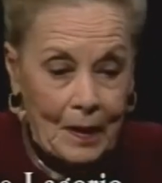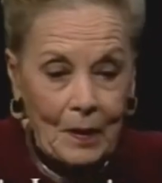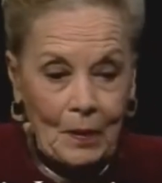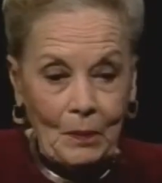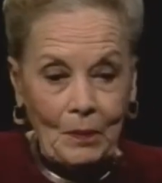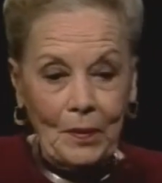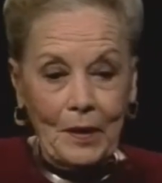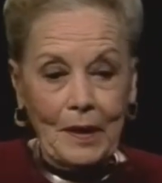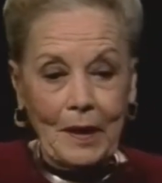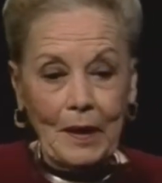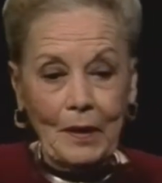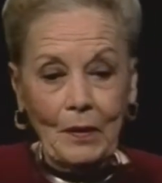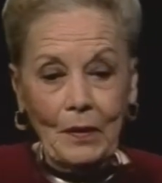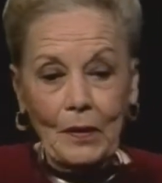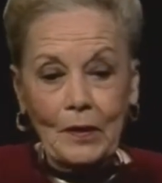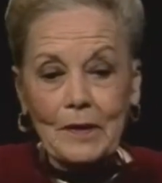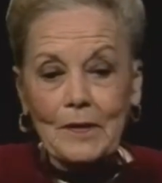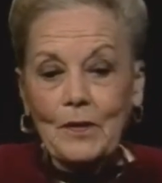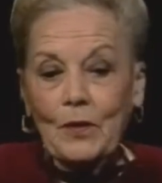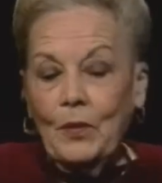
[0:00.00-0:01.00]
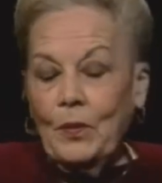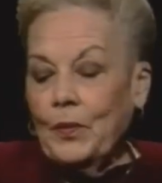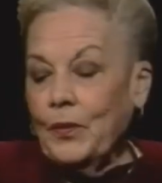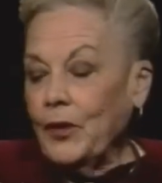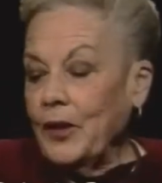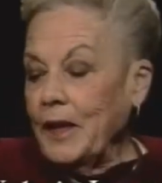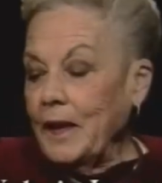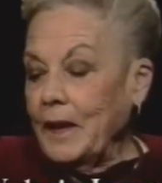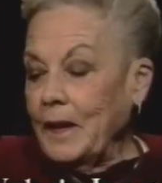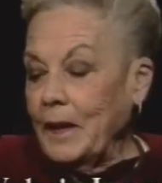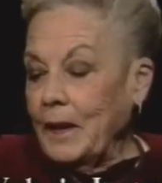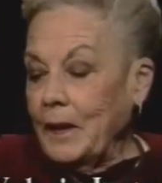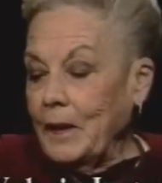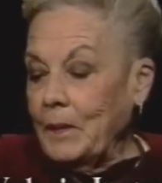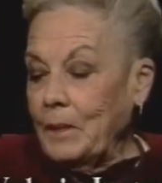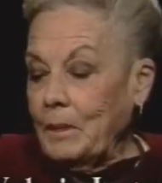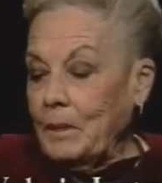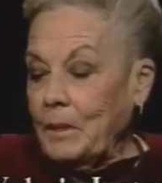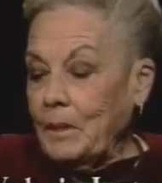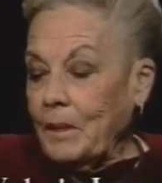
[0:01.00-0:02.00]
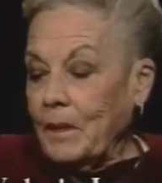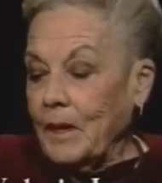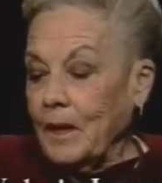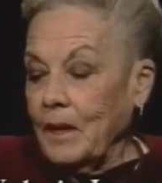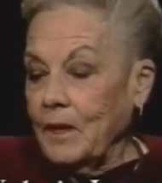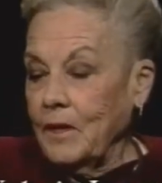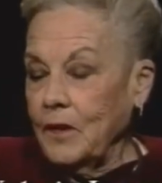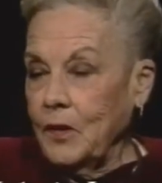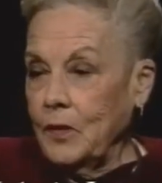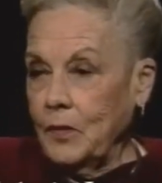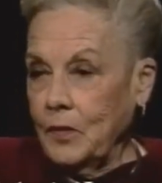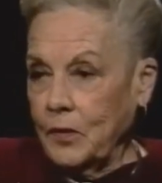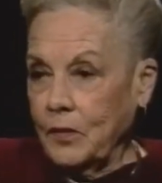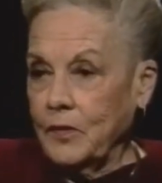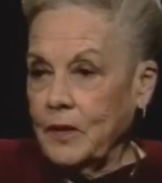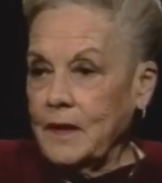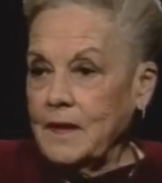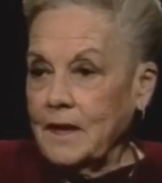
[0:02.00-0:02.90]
but I also bring um, the Eucharist.